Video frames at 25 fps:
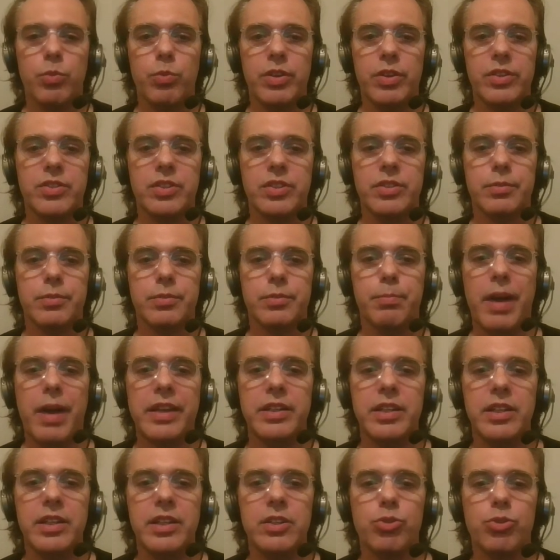which is
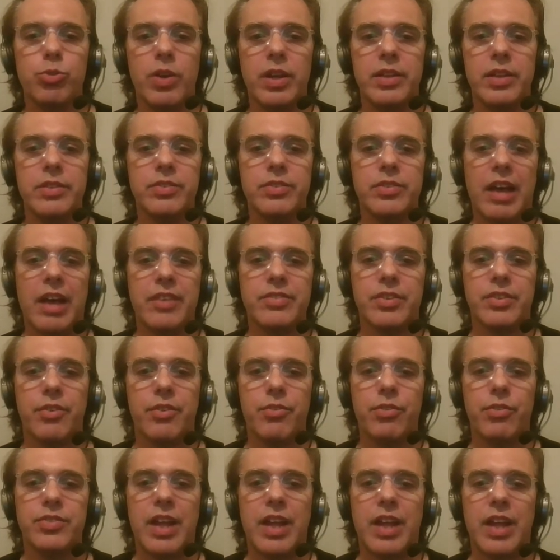money issuance as a
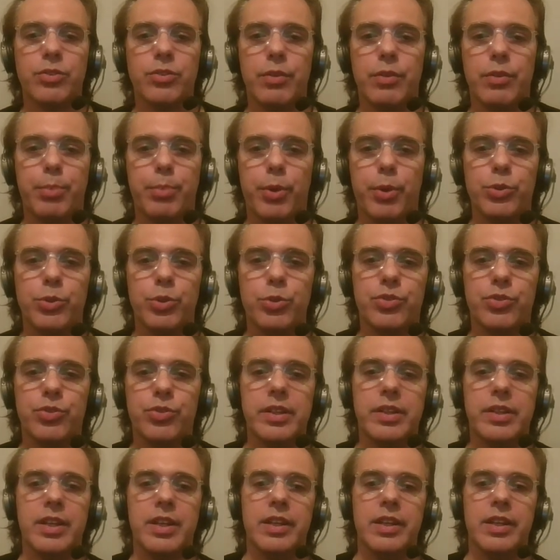result of
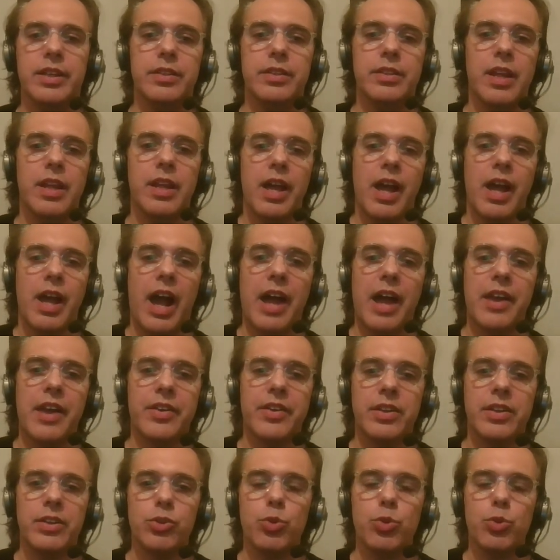producing clean and
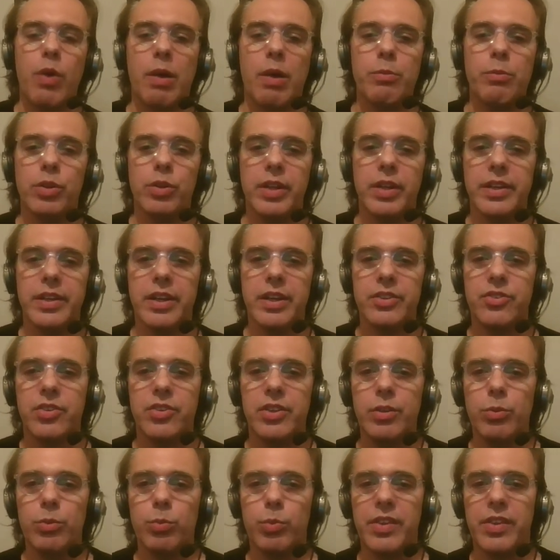renewable
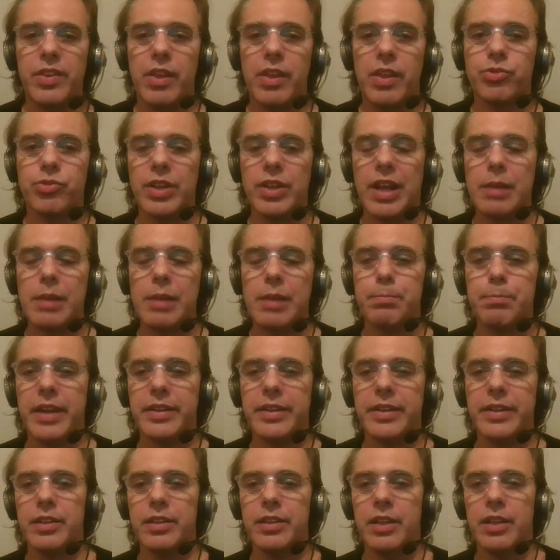energy with a solar panel